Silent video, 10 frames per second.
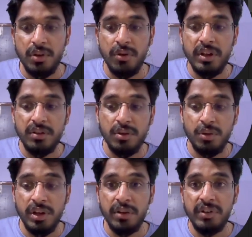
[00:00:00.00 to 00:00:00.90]
Okay, so
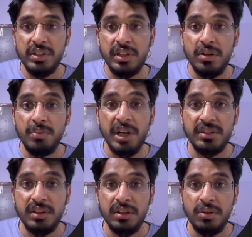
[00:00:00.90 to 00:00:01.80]
here we just need to
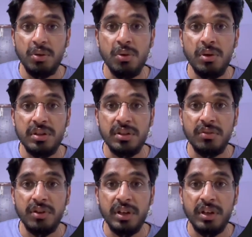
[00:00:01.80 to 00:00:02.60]
pass in the code itself.